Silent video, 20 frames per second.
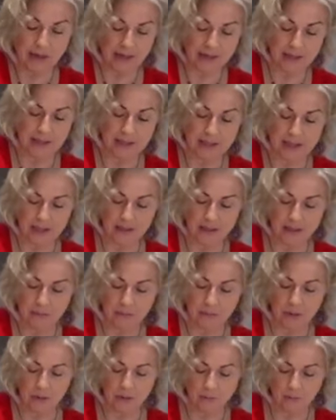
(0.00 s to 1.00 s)
as I say, that
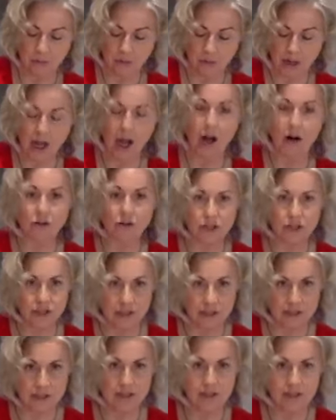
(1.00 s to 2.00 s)
beautiful
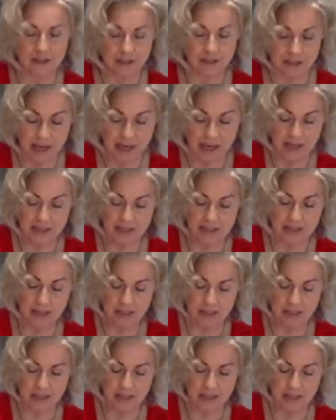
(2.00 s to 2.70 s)
cultured taste.